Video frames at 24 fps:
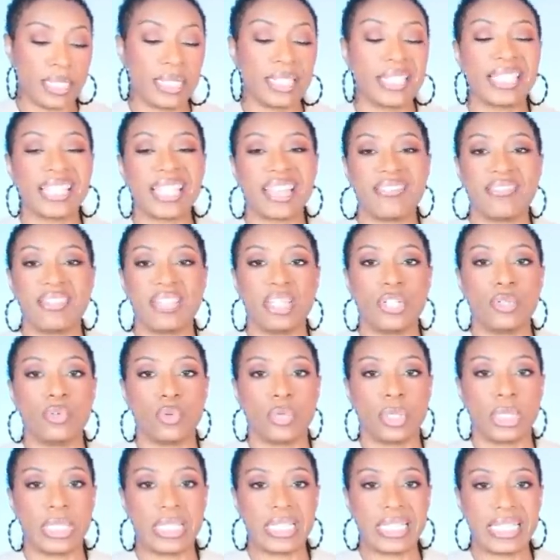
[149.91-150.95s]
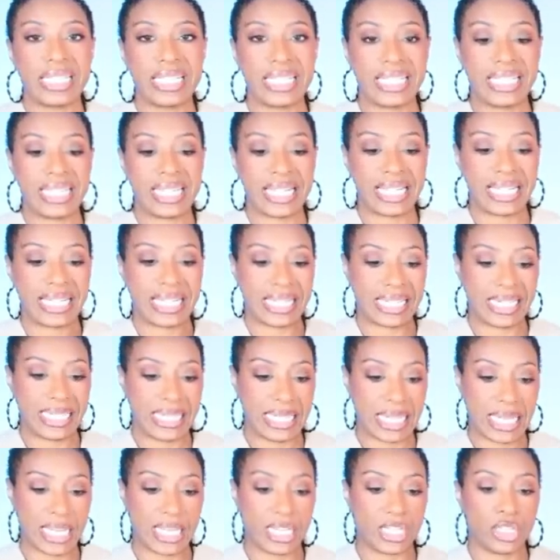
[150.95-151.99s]
$70,
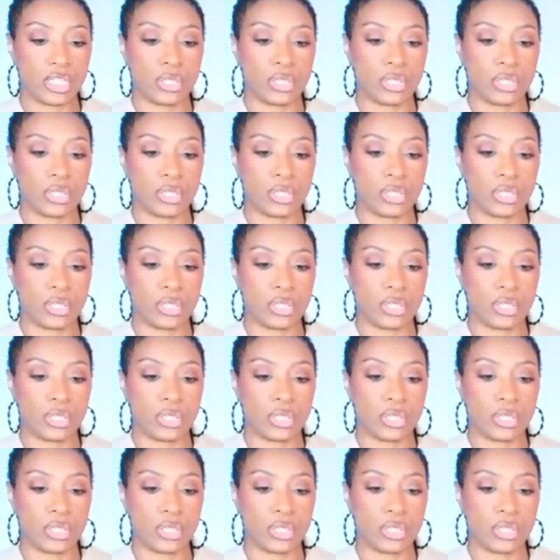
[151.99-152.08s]
$69.99.